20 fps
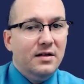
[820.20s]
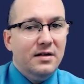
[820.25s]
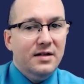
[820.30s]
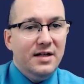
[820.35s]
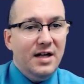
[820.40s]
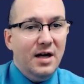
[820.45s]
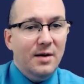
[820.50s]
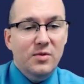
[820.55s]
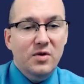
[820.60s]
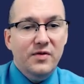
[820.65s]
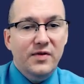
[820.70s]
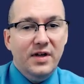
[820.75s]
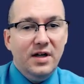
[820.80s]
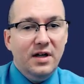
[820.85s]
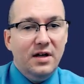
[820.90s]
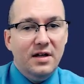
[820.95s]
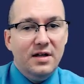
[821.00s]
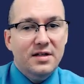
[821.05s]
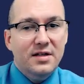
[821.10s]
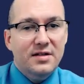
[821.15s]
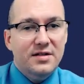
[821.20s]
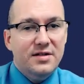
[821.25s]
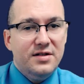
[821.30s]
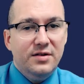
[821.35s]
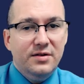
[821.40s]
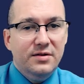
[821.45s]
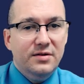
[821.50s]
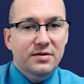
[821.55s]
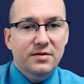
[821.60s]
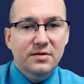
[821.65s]
Now moving on
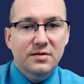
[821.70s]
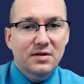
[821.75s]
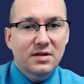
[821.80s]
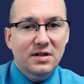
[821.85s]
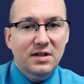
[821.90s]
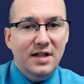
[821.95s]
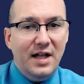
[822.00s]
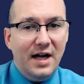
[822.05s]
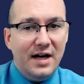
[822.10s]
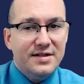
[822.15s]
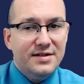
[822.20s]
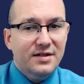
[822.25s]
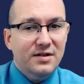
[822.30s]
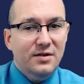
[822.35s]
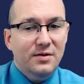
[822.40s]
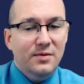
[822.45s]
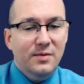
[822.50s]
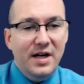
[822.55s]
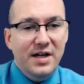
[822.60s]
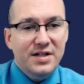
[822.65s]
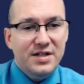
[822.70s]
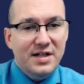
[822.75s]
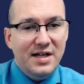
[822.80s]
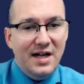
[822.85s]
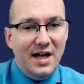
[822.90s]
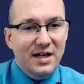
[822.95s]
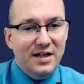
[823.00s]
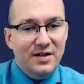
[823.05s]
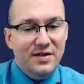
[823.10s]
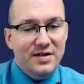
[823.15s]
to lexical range and
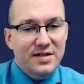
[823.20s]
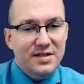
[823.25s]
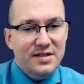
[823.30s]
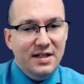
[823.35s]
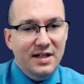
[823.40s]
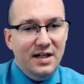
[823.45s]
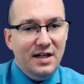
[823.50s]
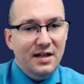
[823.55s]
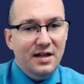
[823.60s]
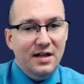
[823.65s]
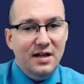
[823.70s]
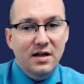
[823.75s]
accuracy,